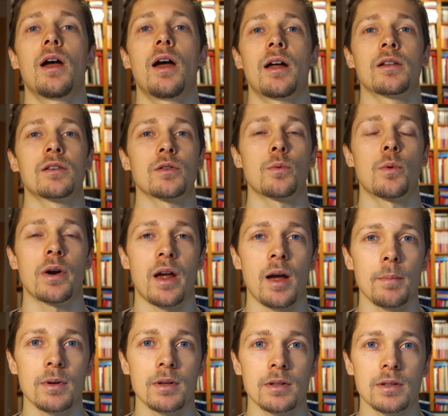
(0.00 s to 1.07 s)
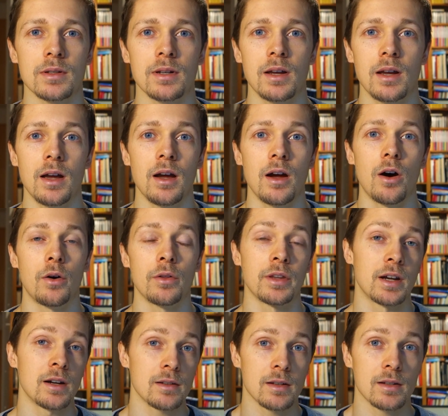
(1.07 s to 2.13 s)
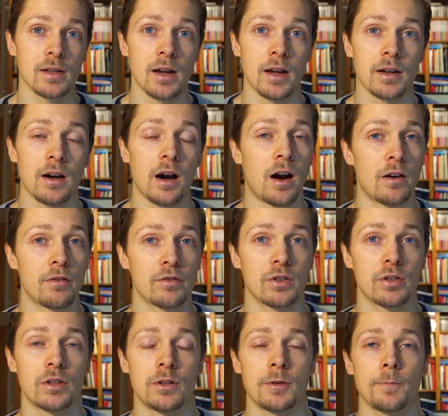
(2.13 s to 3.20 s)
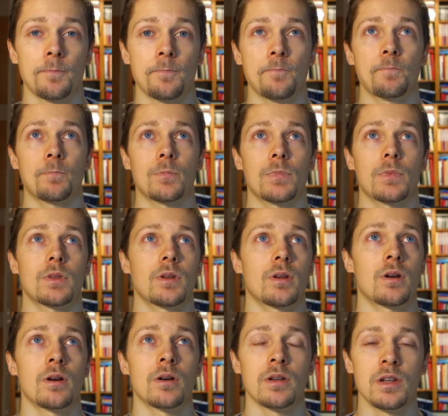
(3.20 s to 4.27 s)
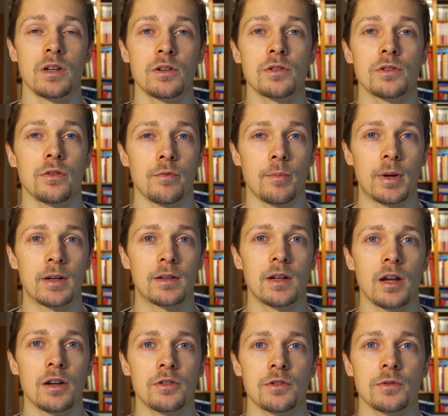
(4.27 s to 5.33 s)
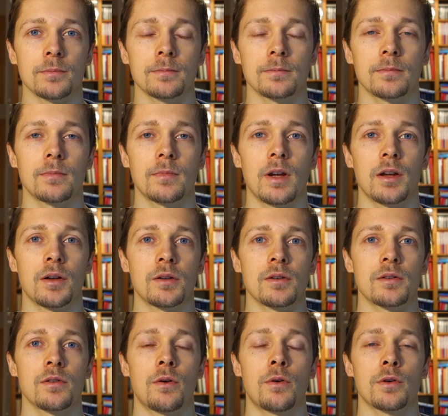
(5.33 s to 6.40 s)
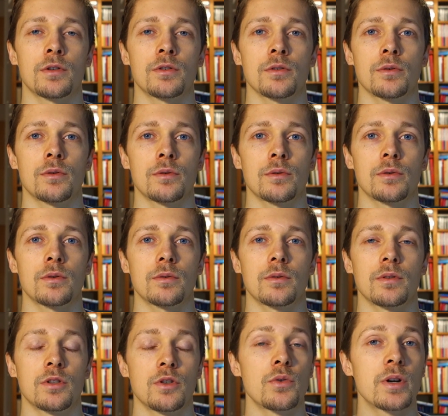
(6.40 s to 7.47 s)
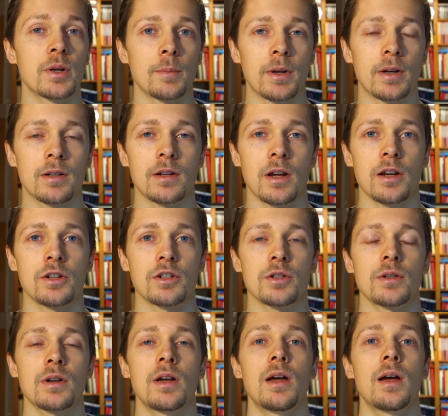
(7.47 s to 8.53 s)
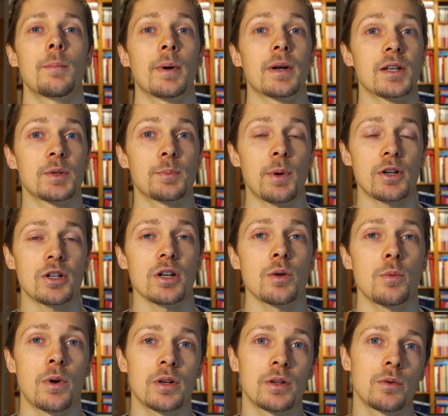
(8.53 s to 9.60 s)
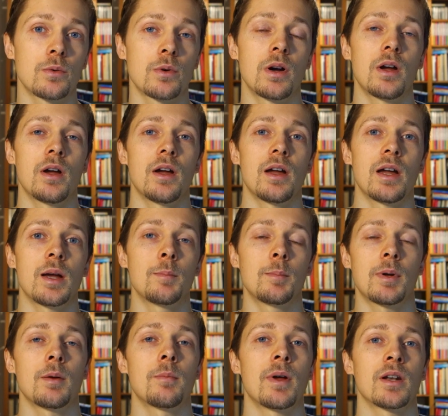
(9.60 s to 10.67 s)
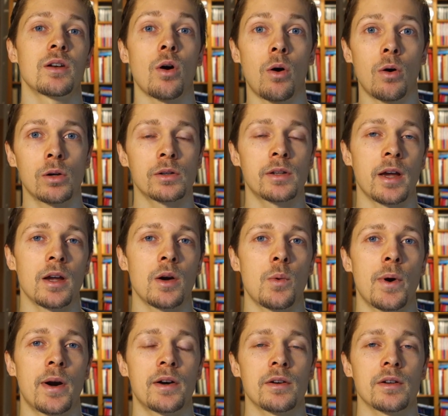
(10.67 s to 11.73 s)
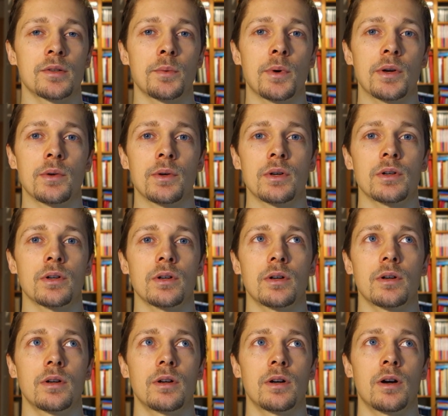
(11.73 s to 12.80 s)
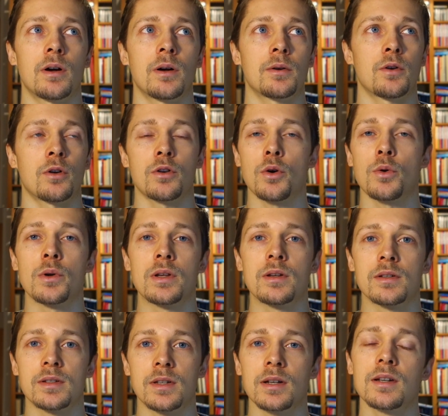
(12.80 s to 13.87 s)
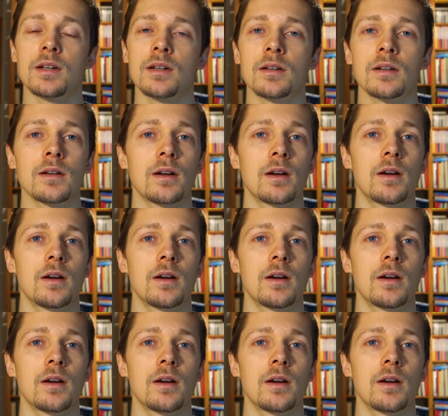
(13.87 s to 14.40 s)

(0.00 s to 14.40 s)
And so what happens on the other side after years of meditation, and also during meditation, but especially when you implement all-day awareness, where you're not only sitting